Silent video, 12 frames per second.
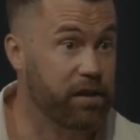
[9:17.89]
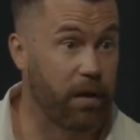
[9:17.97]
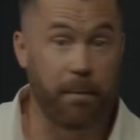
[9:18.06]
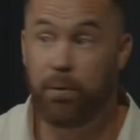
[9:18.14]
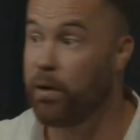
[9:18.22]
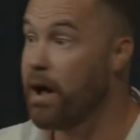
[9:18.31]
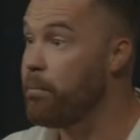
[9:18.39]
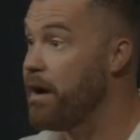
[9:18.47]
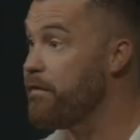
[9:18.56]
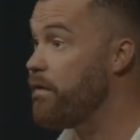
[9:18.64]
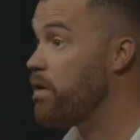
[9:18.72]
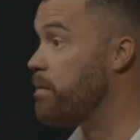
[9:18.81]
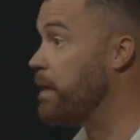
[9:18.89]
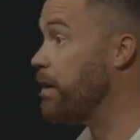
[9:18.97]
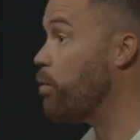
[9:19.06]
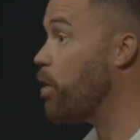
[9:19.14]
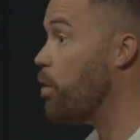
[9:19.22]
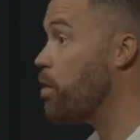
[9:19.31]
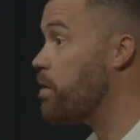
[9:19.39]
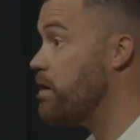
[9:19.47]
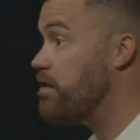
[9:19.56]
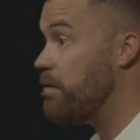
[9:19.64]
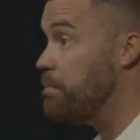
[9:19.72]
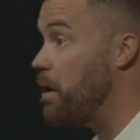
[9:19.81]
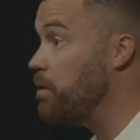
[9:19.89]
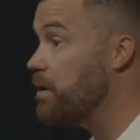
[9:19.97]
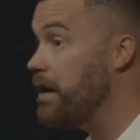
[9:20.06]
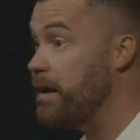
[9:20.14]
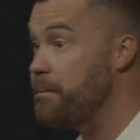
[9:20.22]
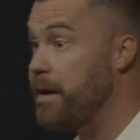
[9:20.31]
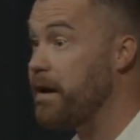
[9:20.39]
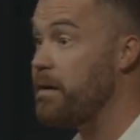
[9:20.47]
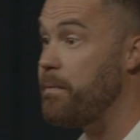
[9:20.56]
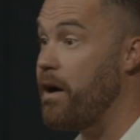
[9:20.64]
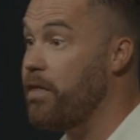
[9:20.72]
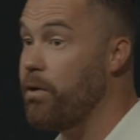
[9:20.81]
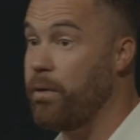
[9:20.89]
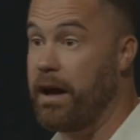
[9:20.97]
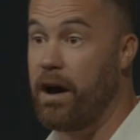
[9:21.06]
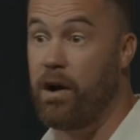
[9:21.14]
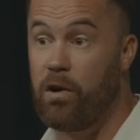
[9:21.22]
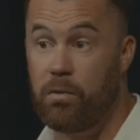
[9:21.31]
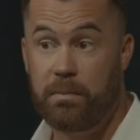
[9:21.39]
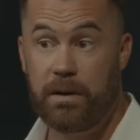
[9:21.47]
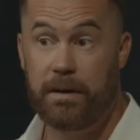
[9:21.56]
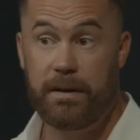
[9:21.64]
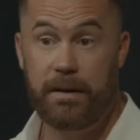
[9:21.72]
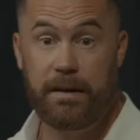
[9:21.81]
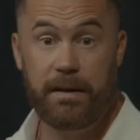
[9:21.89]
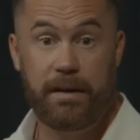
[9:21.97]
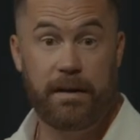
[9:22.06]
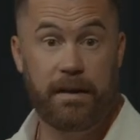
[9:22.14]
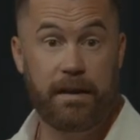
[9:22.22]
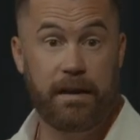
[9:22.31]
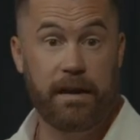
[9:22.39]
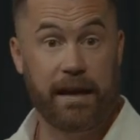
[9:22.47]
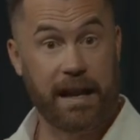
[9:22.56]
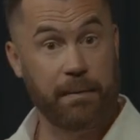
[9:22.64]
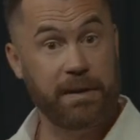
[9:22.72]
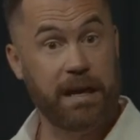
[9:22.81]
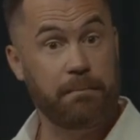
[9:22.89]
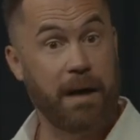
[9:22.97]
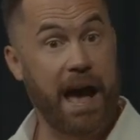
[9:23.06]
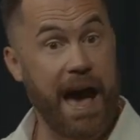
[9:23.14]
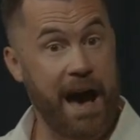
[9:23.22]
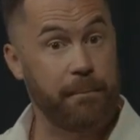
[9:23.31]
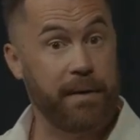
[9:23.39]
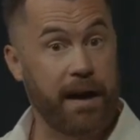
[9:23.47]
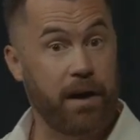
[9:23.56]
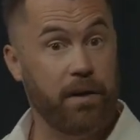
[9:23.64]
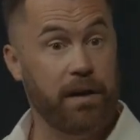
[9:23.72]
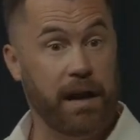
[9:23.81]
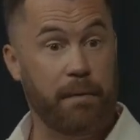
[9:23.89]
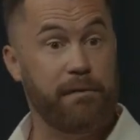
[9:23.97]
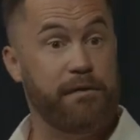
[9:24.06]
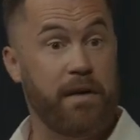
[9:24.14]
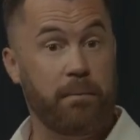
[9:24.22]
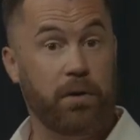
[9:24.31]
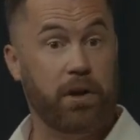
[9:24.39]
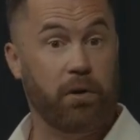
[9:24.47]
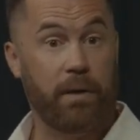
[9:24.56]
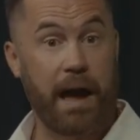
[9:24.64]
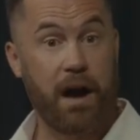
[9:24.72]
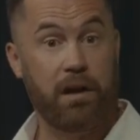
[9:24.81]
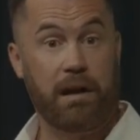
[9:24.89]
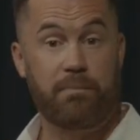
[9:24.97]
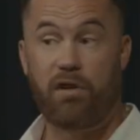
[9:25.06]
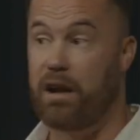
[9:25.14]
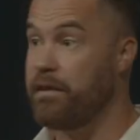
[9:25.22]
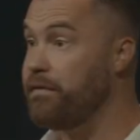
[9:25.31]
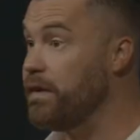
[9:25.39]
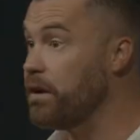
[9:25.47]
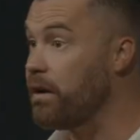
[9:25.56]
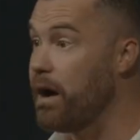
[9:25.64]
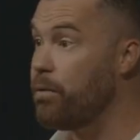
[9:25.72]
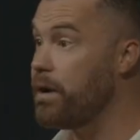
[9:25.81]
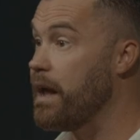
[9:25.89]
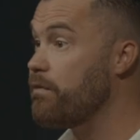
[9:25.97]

So I pull out my phone. I'm like, we're ordering Chipotle to pick up on the way home. And I'm getting my app out, and I'm fumbling around, and I'm trying to figure out what